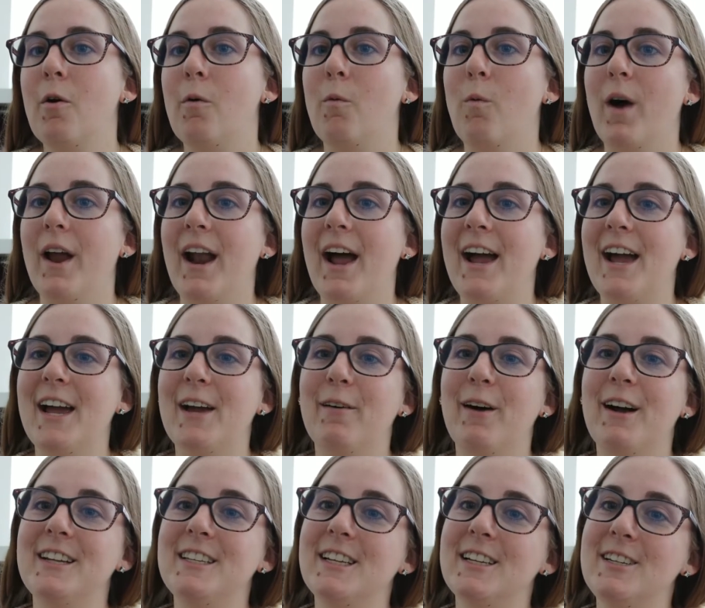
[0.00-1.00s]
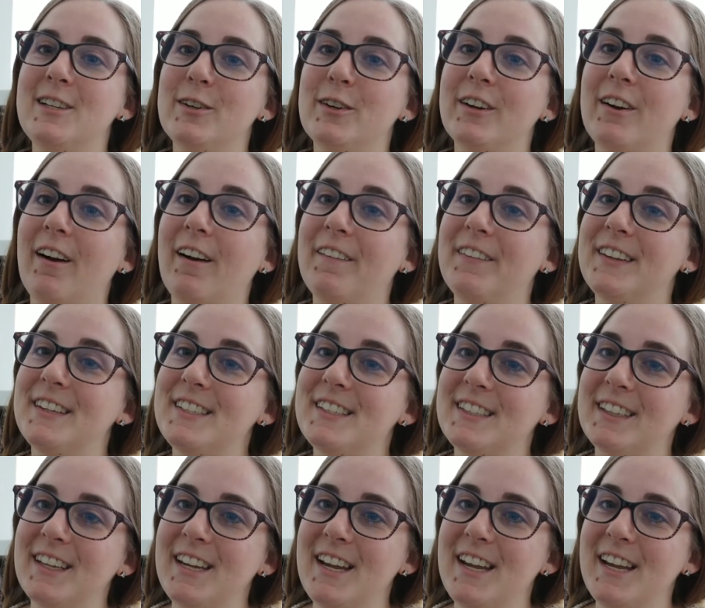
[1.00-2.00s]
When I went to do it on the
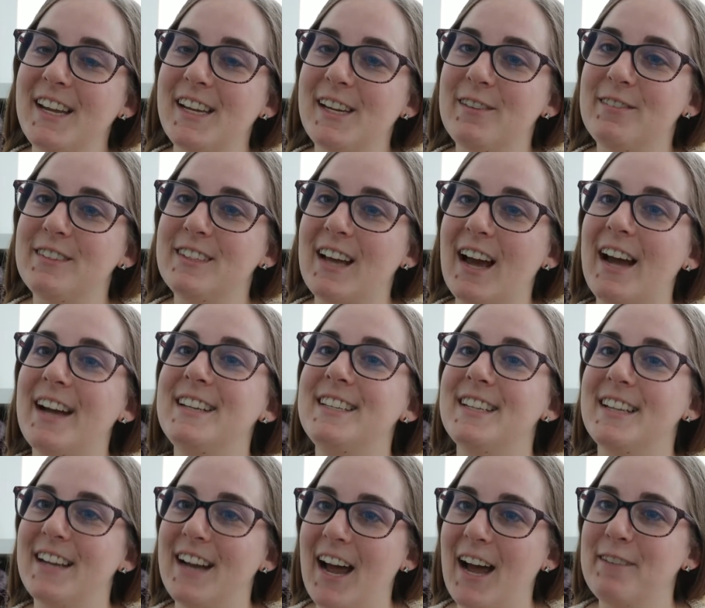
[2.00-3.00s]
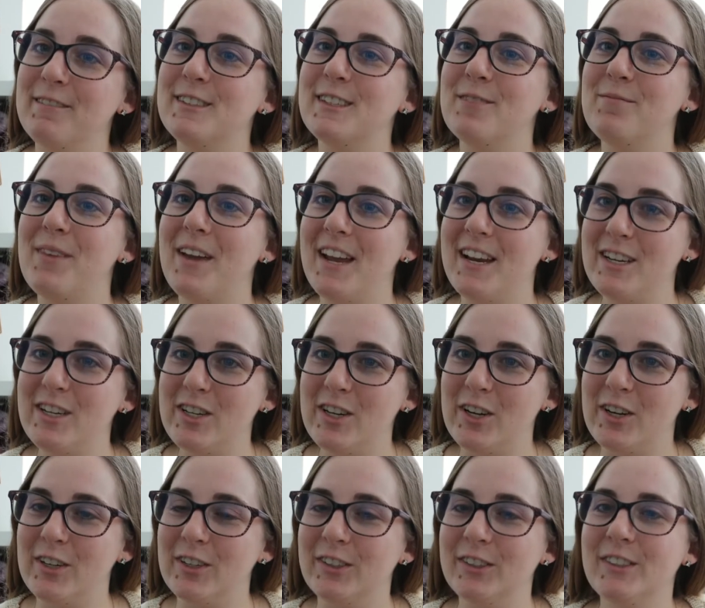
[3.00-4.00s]
sleeves I did have some
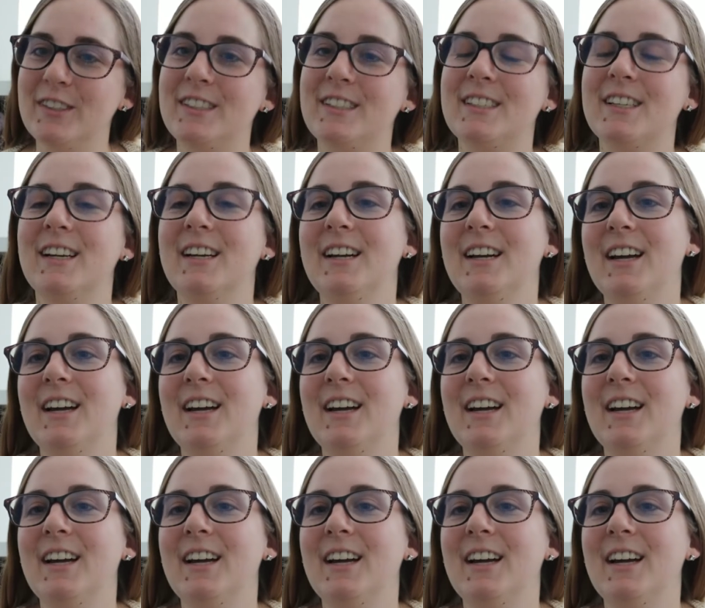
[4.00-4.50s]
issues